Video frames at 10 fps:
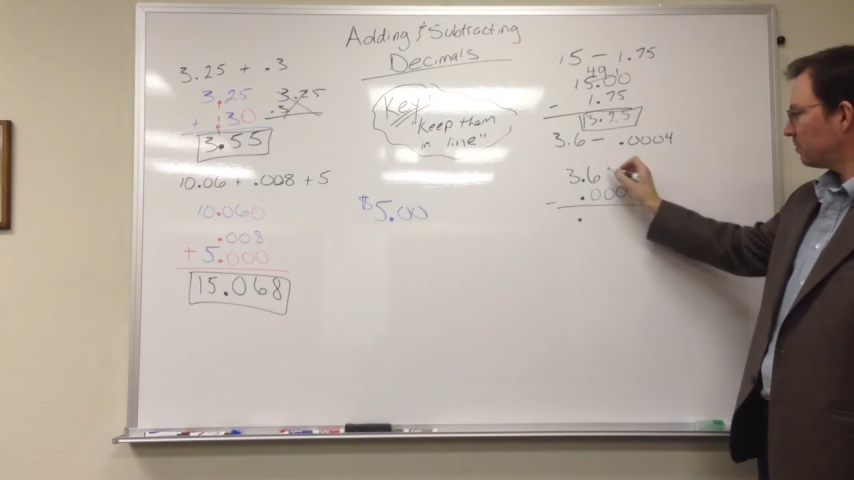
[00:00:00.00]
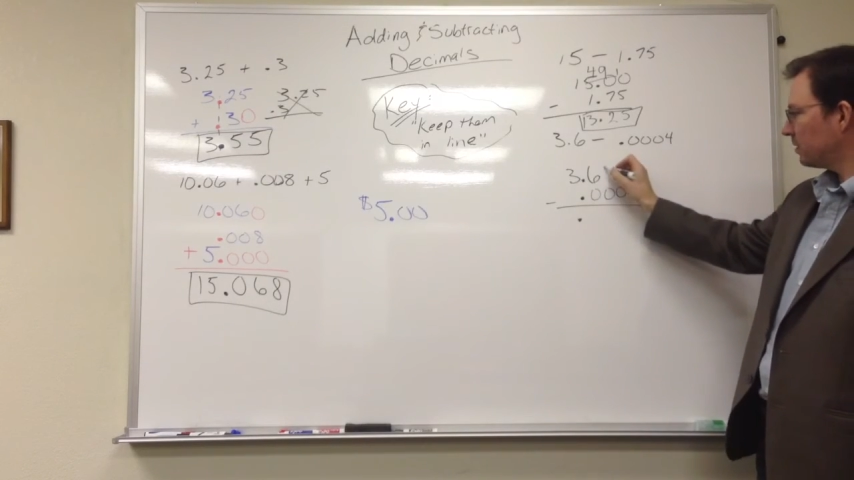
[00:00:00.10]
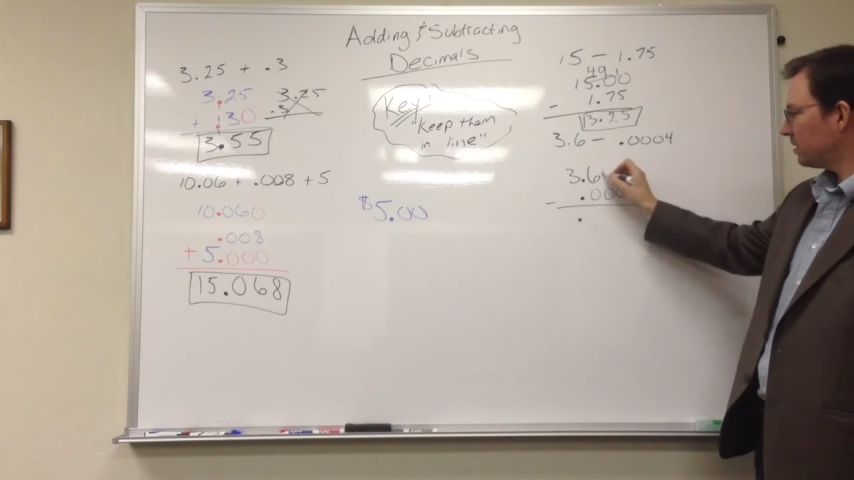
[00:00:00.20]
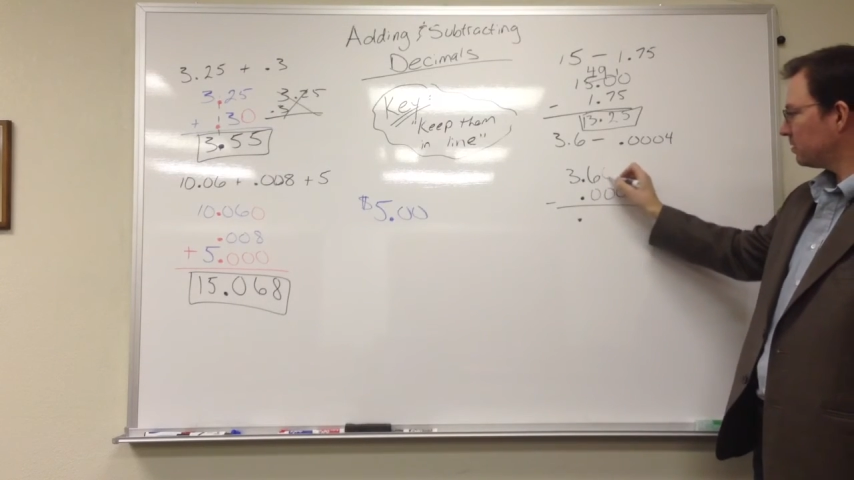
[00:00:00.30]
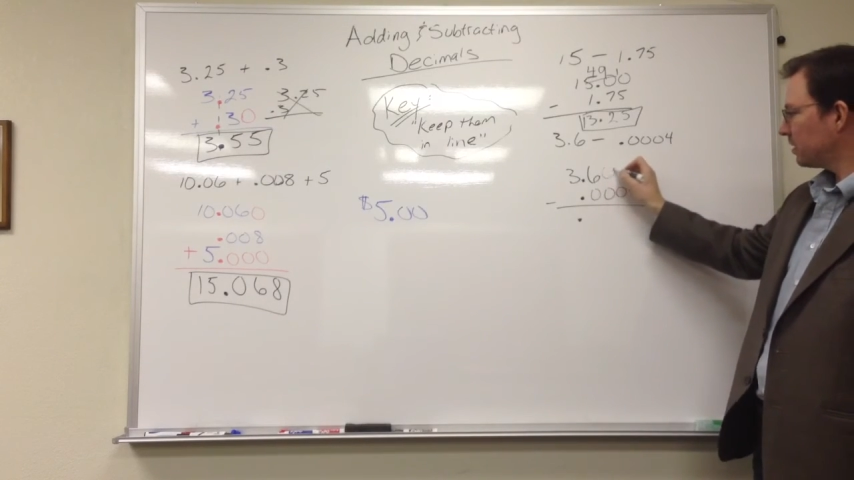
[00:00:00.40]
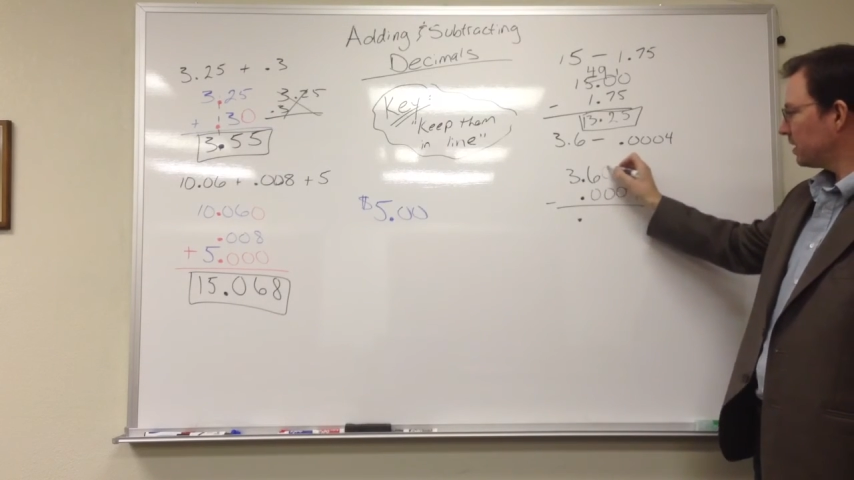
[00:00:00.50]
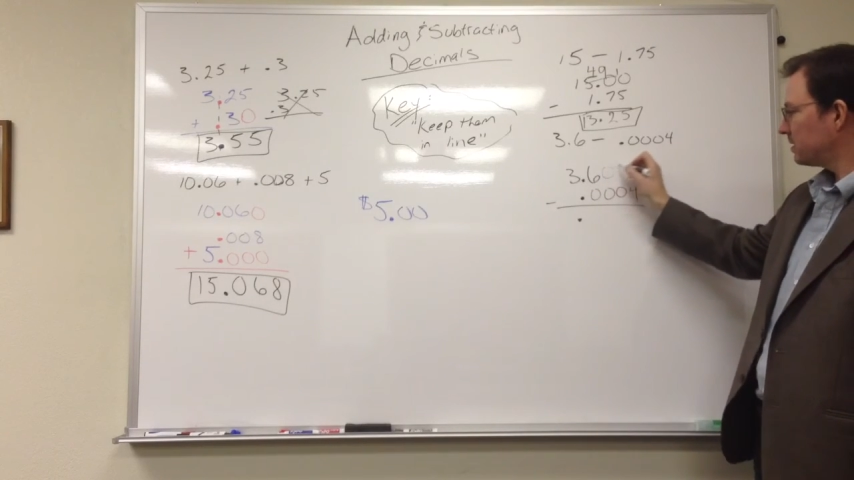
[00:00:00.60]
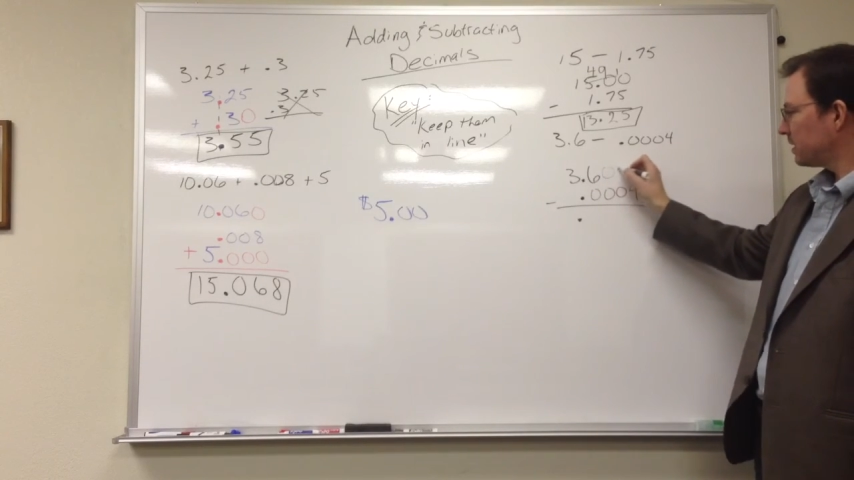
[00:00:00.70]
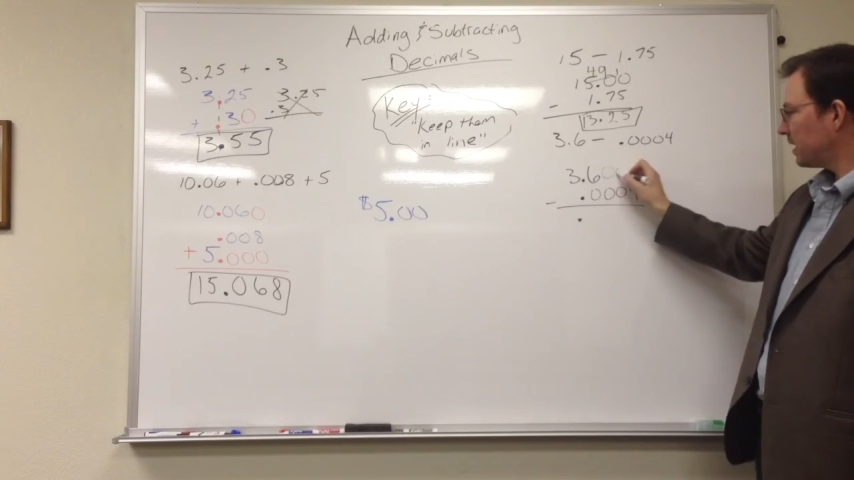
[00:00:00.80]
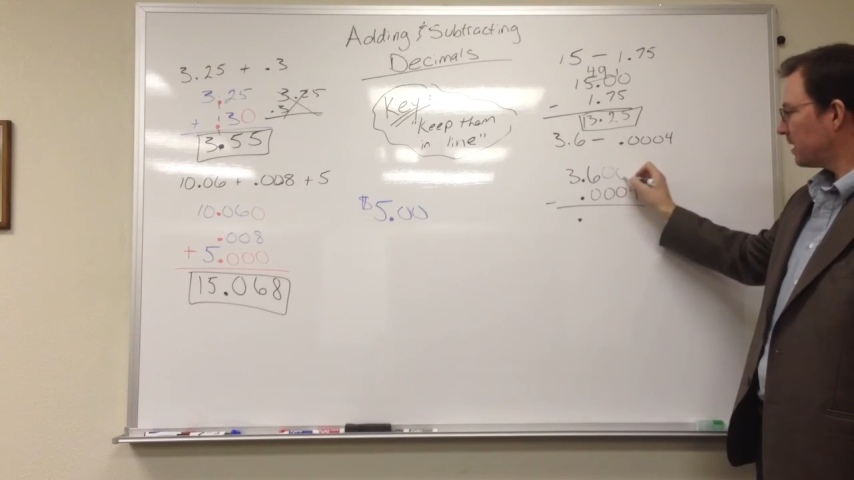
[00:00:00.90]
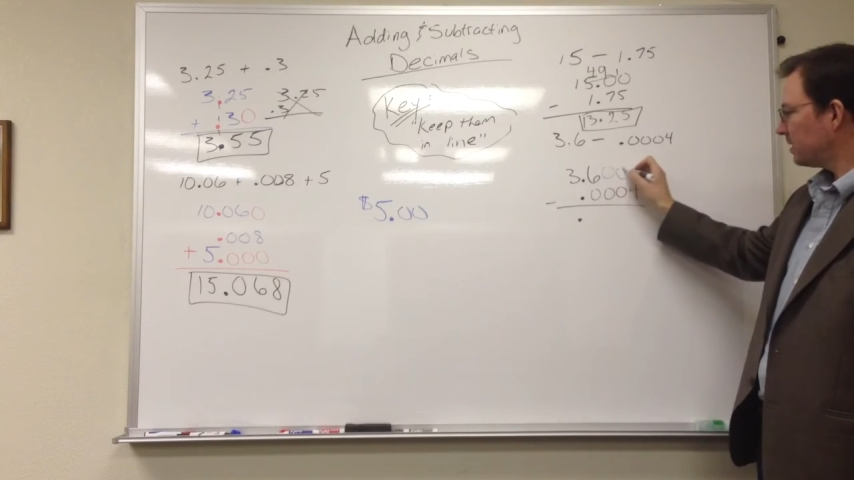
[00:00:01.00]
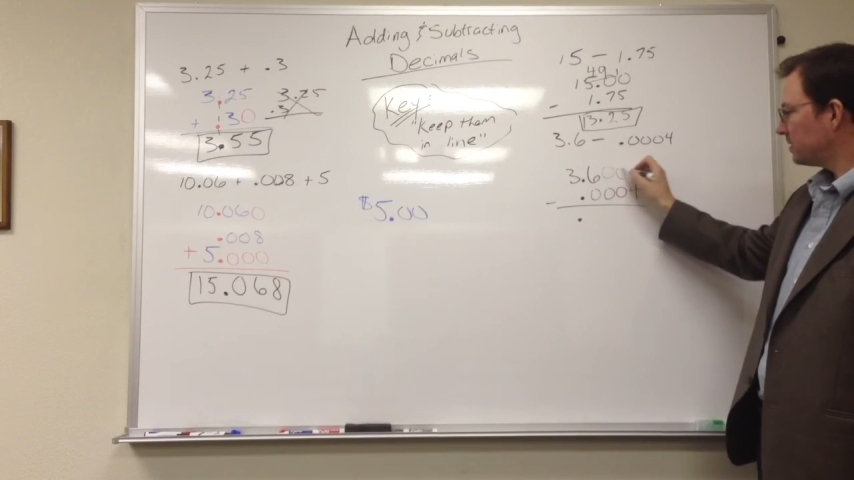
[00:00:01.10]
Well, that's okay. Just add the